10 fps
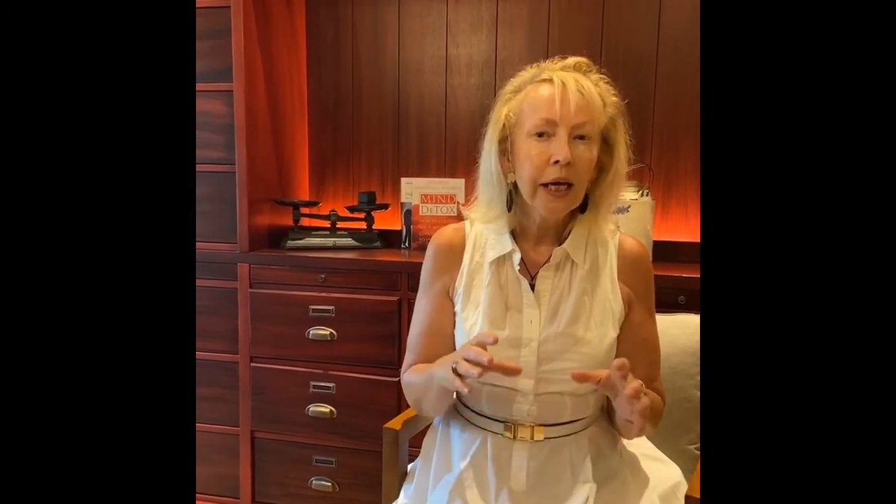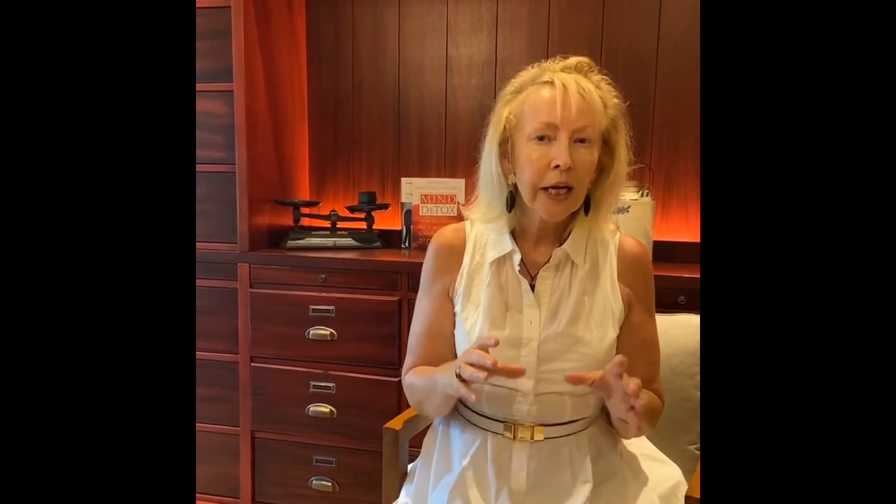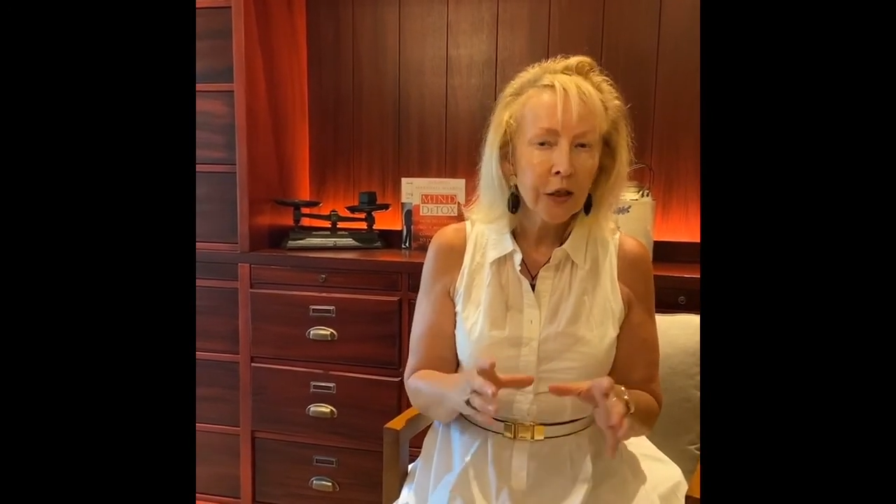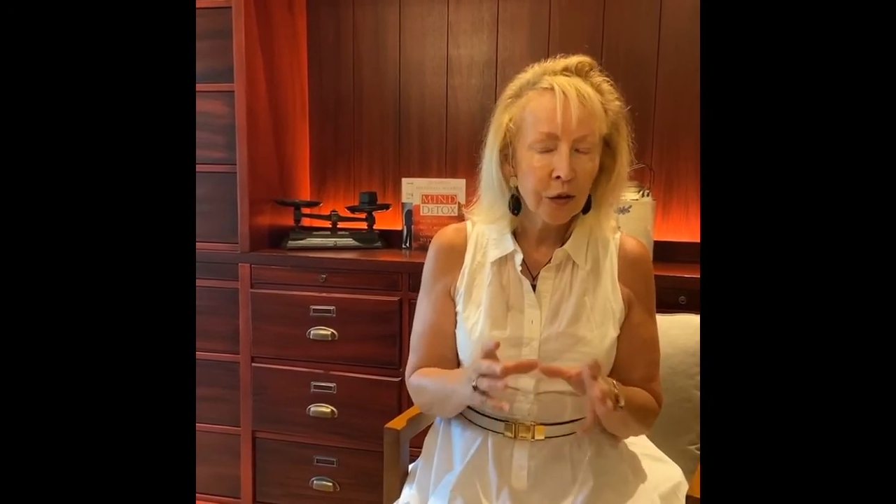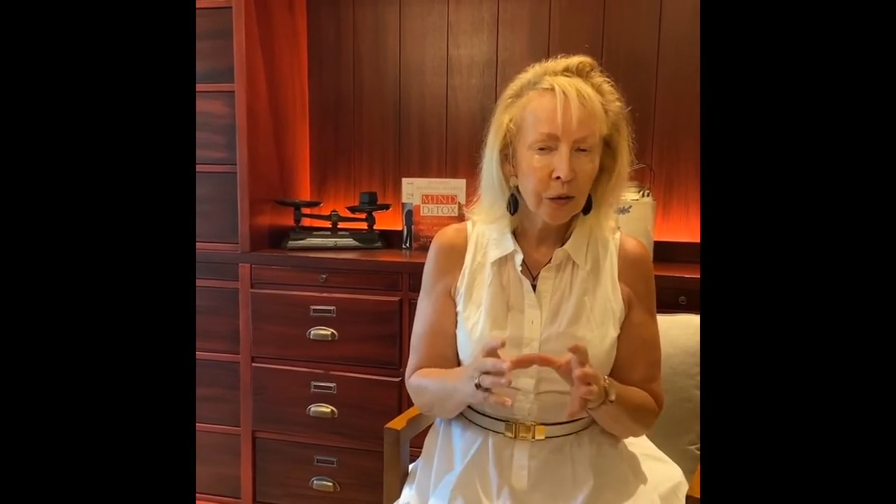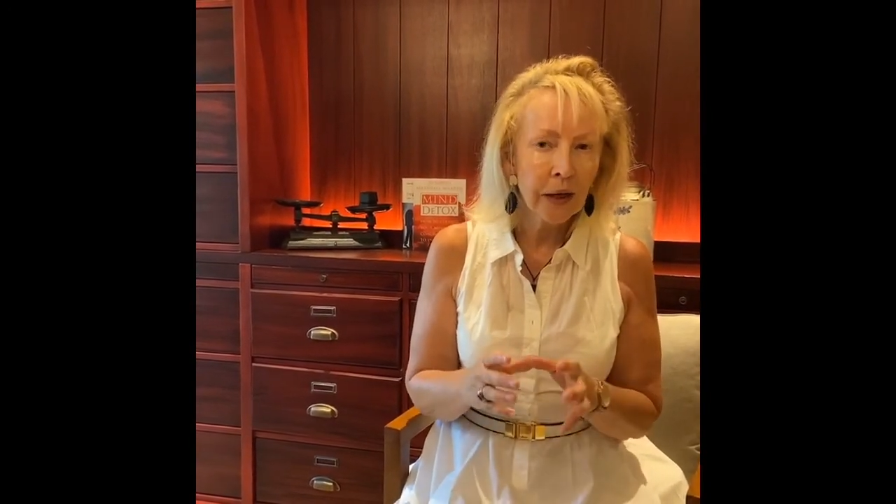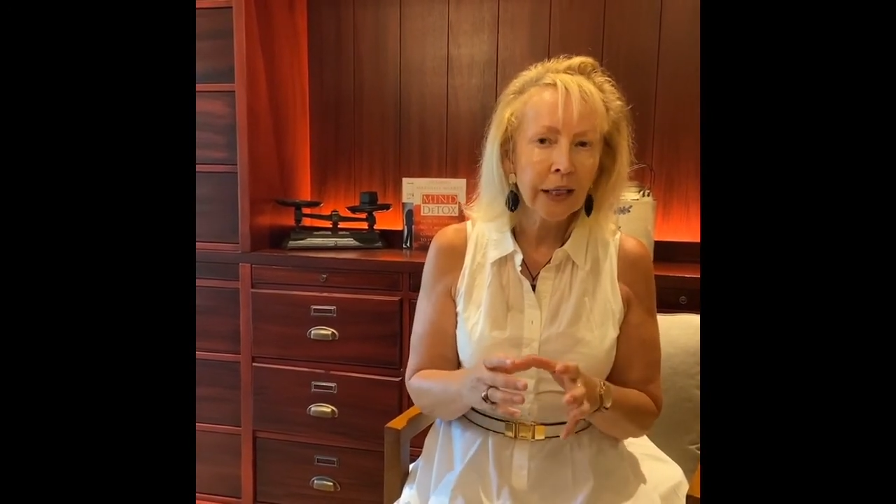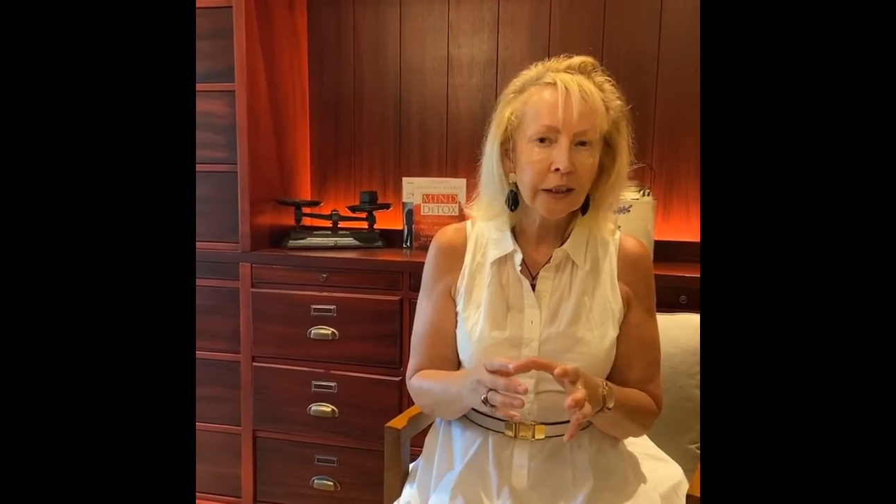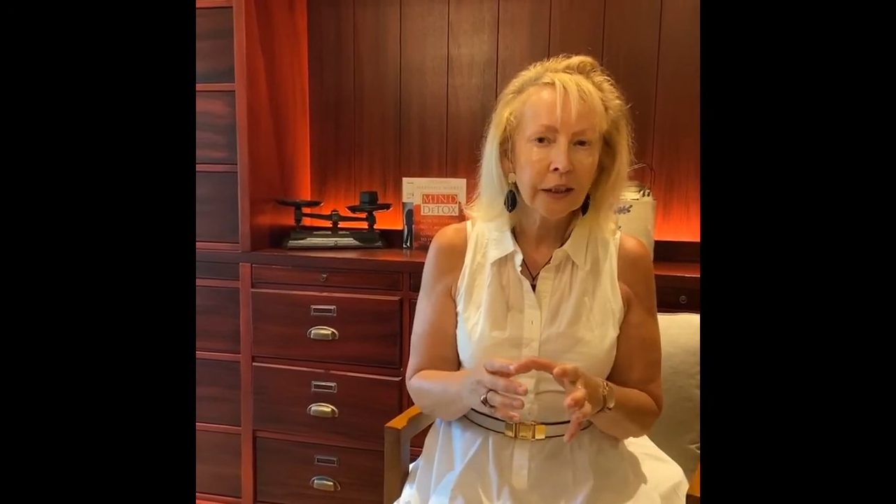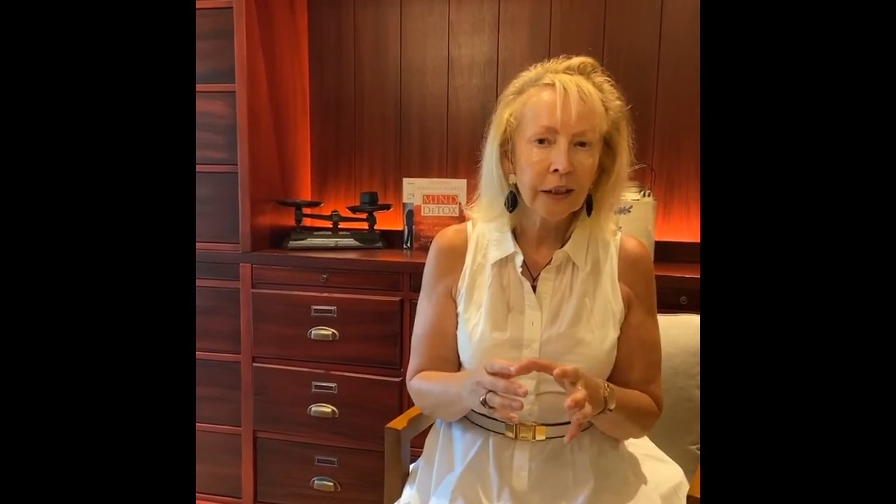
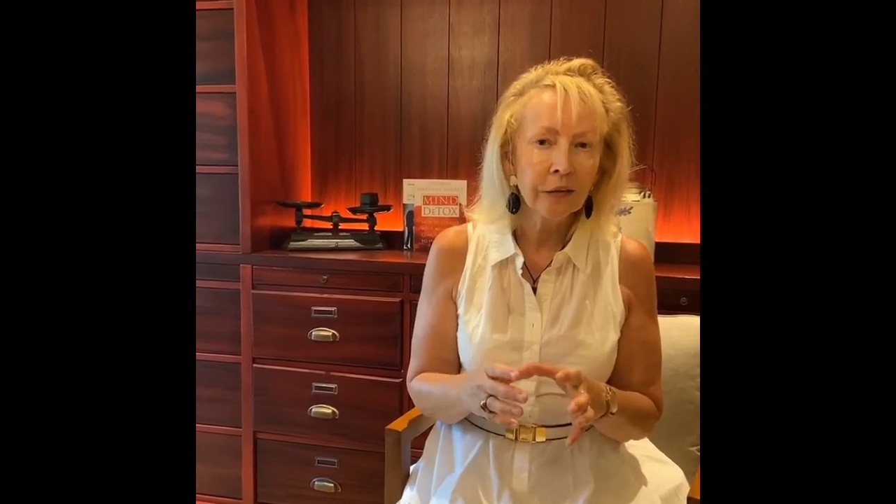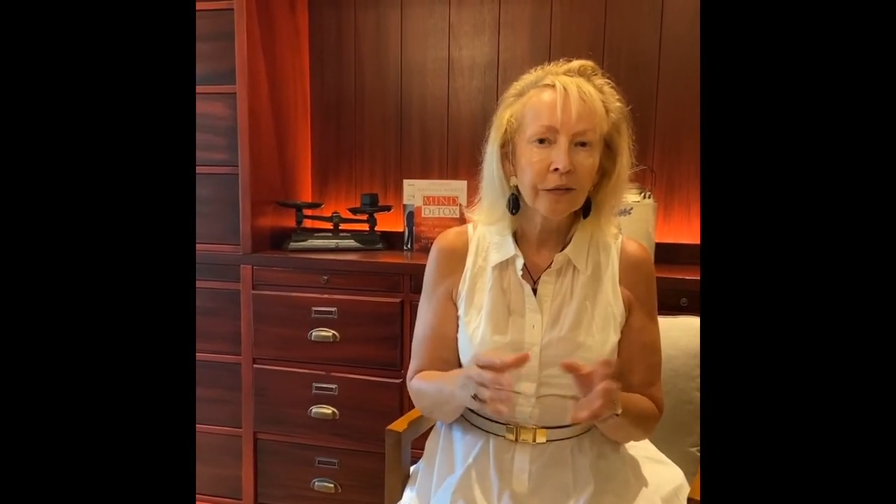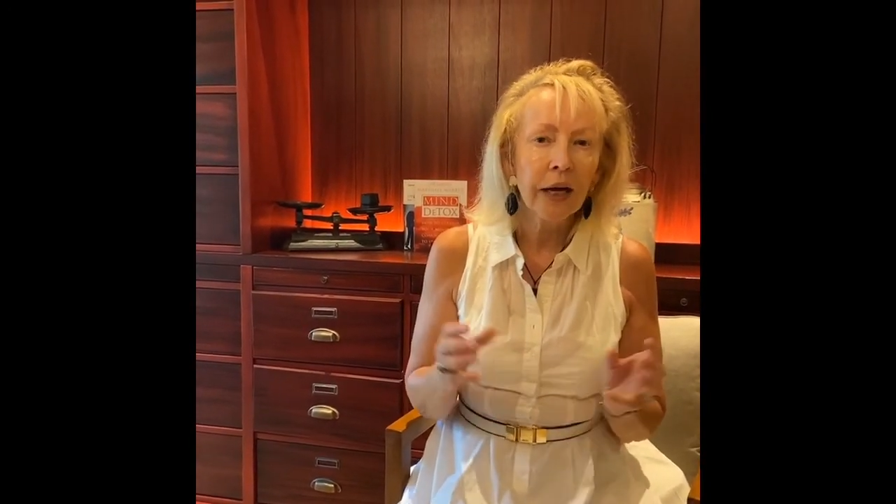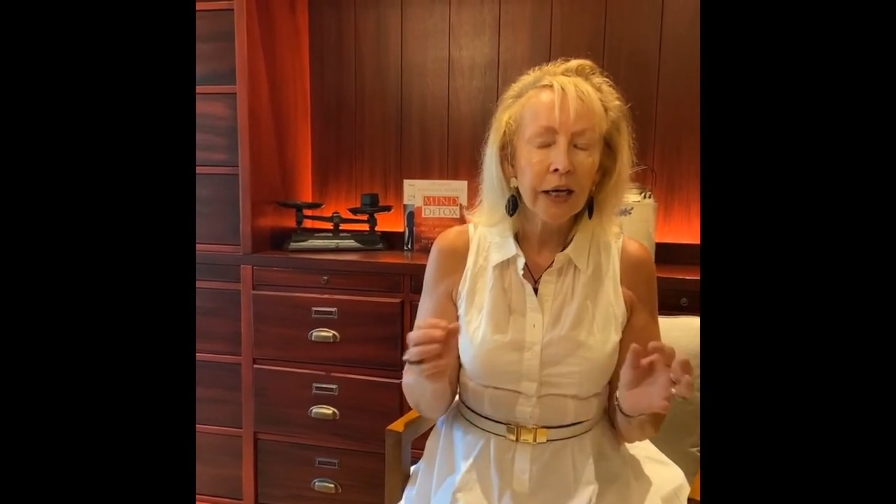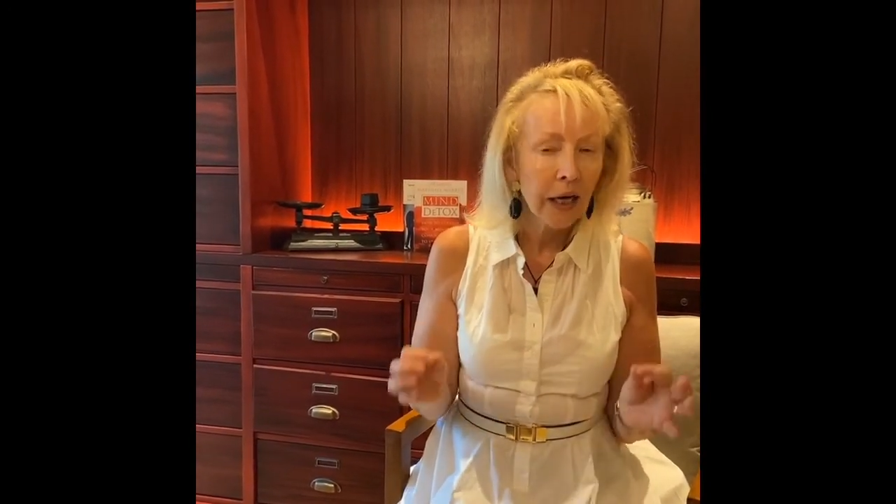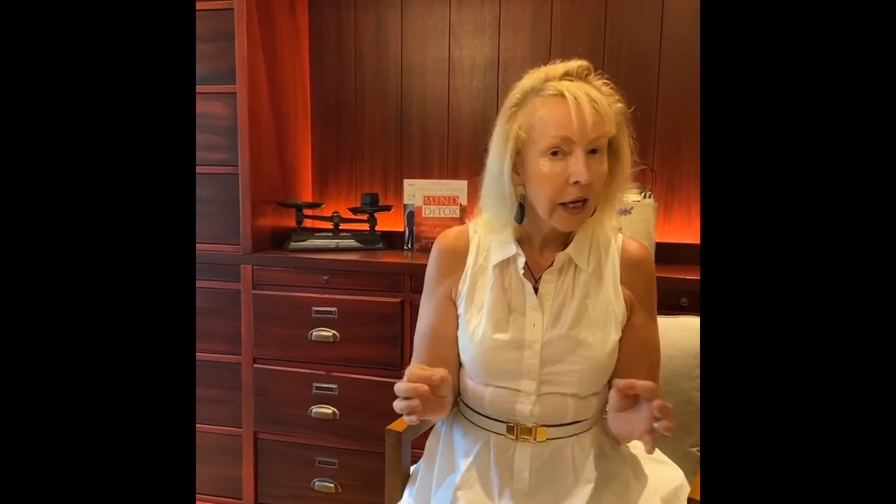interactive and